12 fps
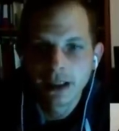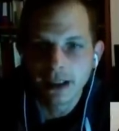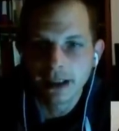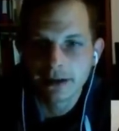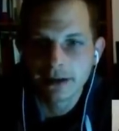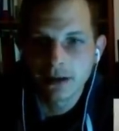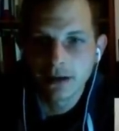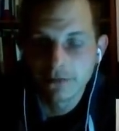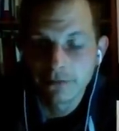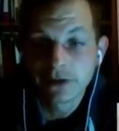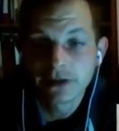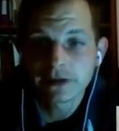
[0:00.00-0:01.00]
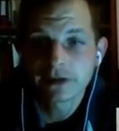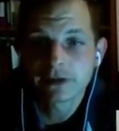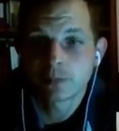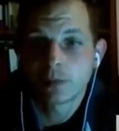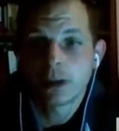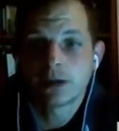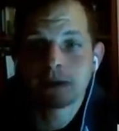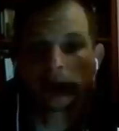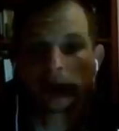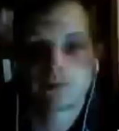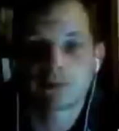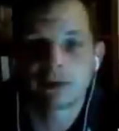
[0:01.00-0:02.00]
And for this, well, it
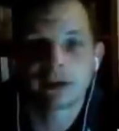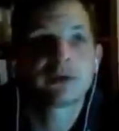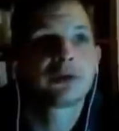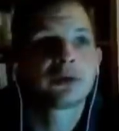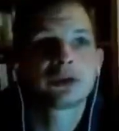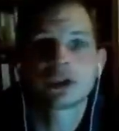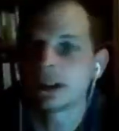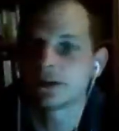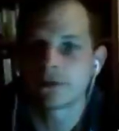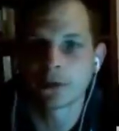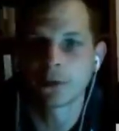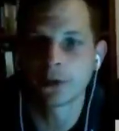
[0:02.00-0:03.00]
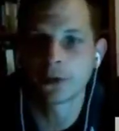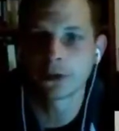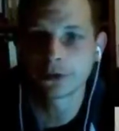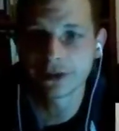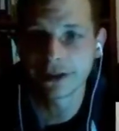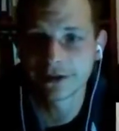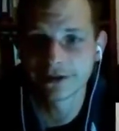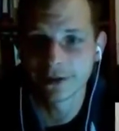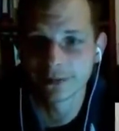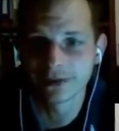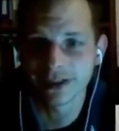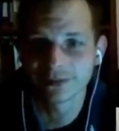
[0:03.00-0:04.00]
could change for 200 years
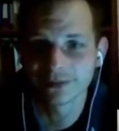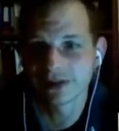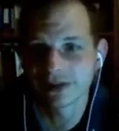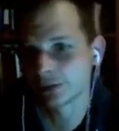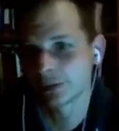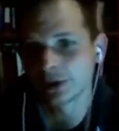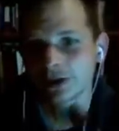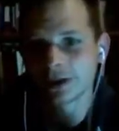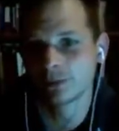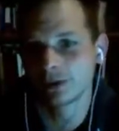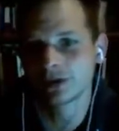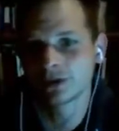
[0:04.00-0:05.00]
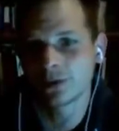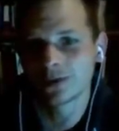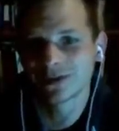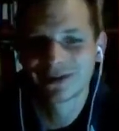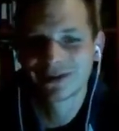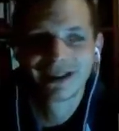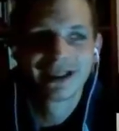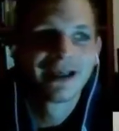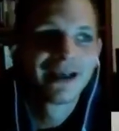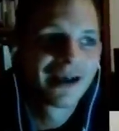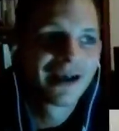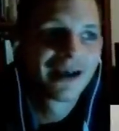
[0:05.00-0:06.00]
sometimes, especially with swords.
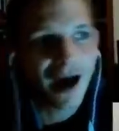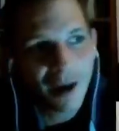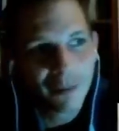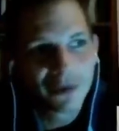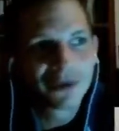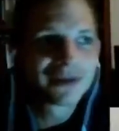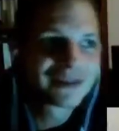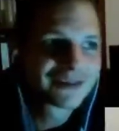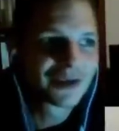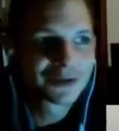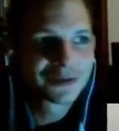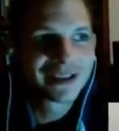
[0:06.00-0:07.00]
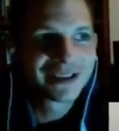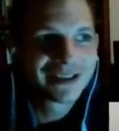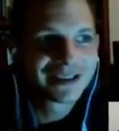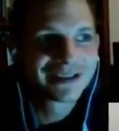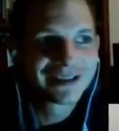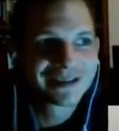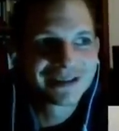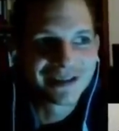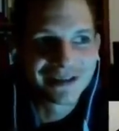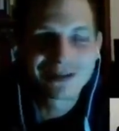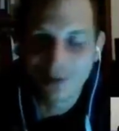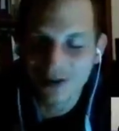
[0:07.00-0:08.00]
Armor is not really
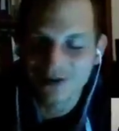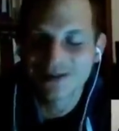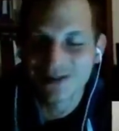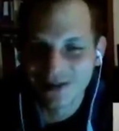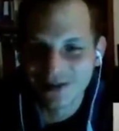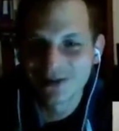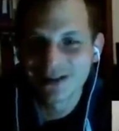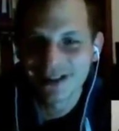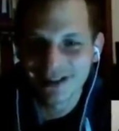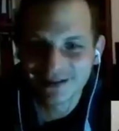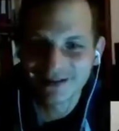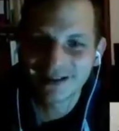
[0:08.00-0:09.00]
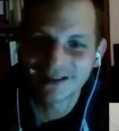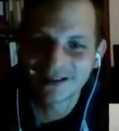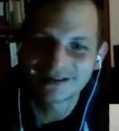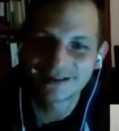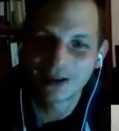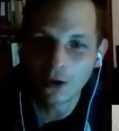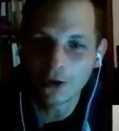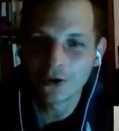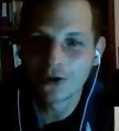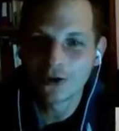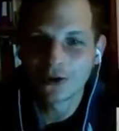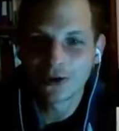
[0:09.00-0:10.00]
this, but okay. And the
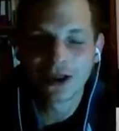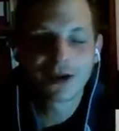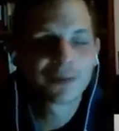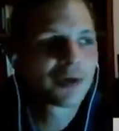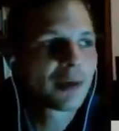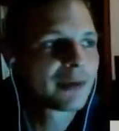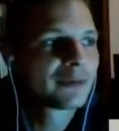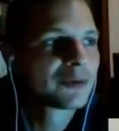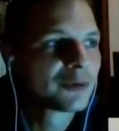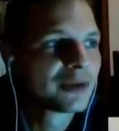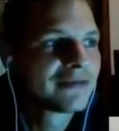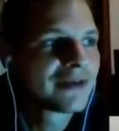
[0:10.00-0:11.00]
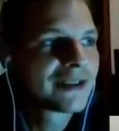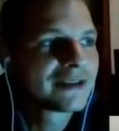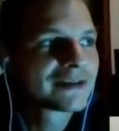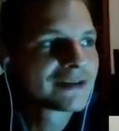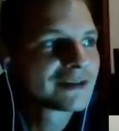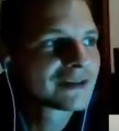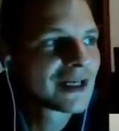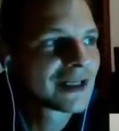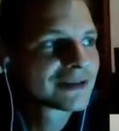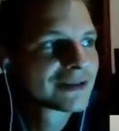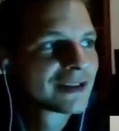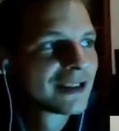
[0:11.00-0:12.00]
other problem you will face is that